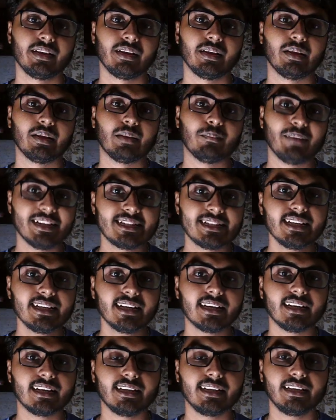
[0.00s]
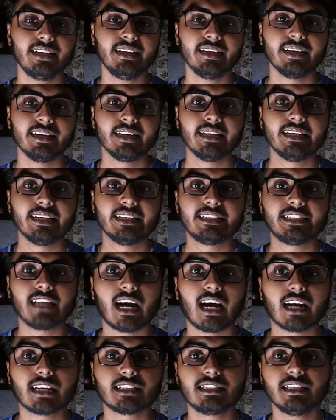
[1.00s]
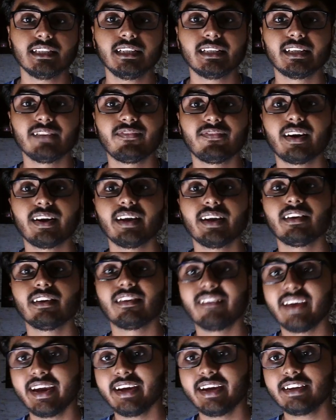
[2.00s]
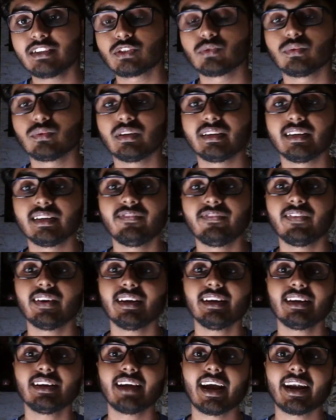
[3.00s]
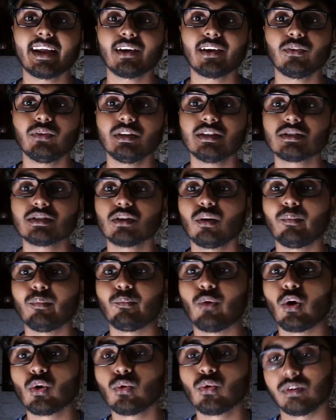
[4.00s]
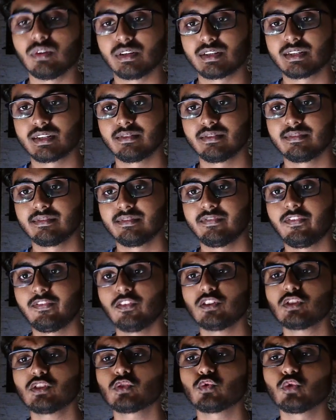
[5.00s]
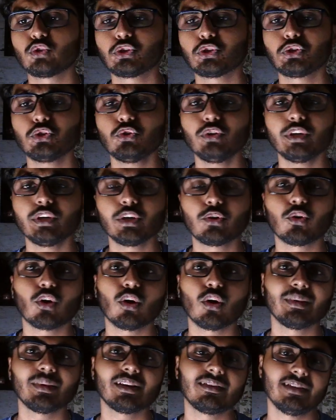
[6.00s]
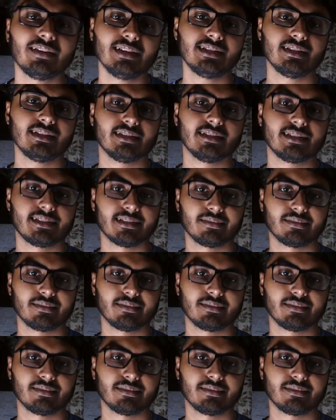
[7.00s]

Basically, charging different rates to the different categories of borrowers for socio-economic reasons.